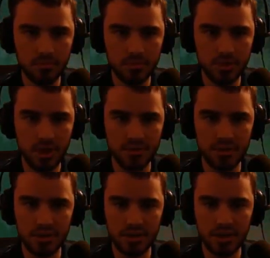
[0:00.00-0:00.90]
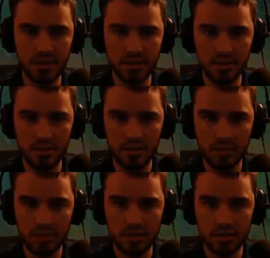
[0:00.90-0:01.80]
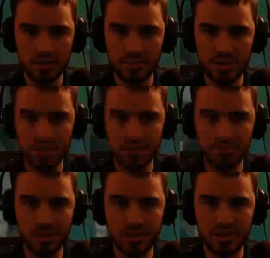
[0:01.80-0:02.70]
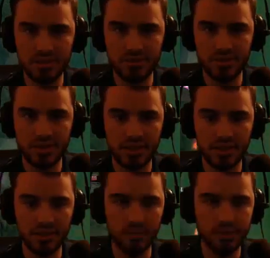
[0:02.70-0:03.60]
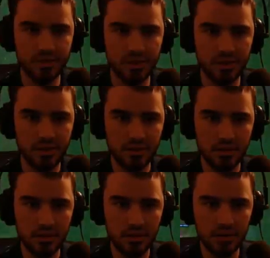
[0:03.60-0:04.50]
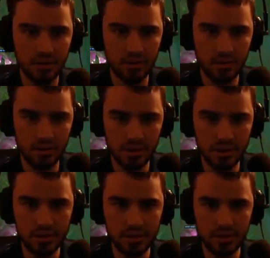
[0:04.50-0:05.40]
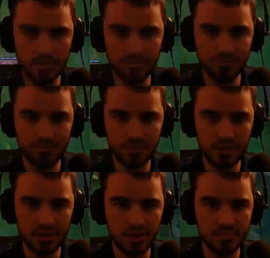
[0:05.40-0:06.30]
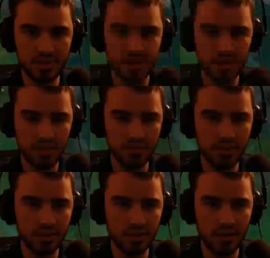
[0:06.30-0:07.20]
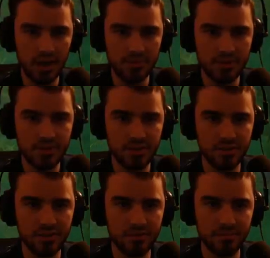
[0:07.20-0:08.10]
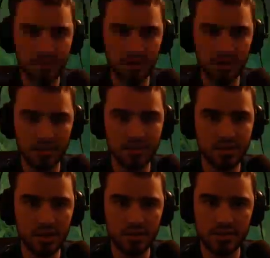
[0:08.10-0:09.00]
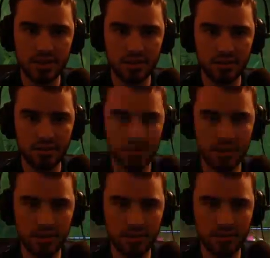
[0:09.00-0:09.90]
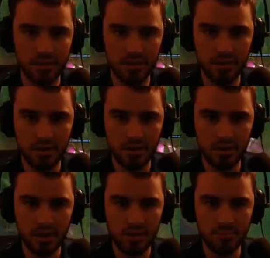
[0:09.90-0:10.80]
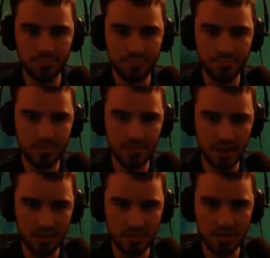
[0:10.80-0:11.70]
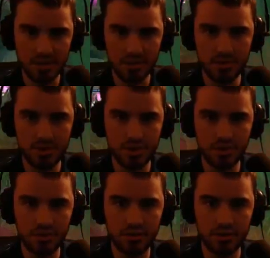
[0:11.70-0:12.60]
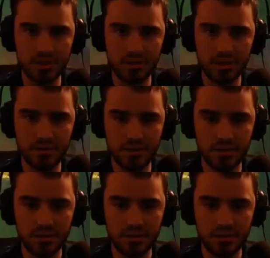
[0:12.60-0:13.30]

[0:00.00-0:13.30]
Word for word: Drop the ignite. Spell shield myself so I can't get withered. And uh, here comes Rengar. I'm just so oom. Um. All I can do is auto tech. Throw a Q. I'm, I missed. Oh shit. There's the Graves.